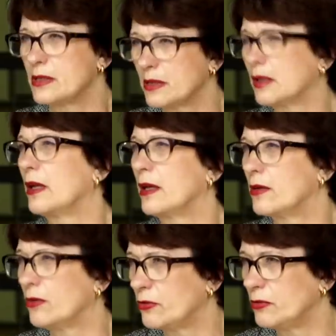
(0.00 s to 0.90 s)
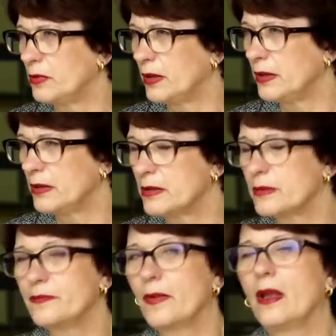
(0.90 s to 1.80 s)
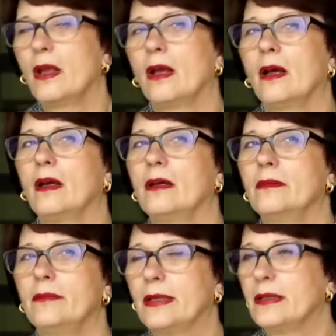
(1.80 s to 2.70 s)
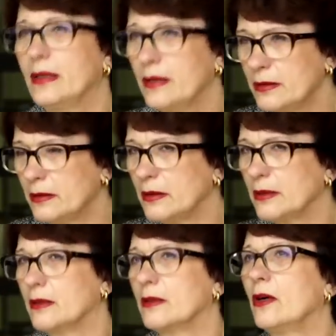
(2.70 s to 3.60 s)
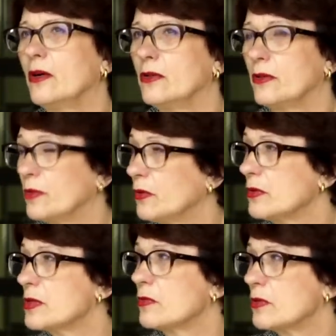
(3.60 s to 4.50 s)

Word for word: still are occupied. Um, but another uh, goal, of course,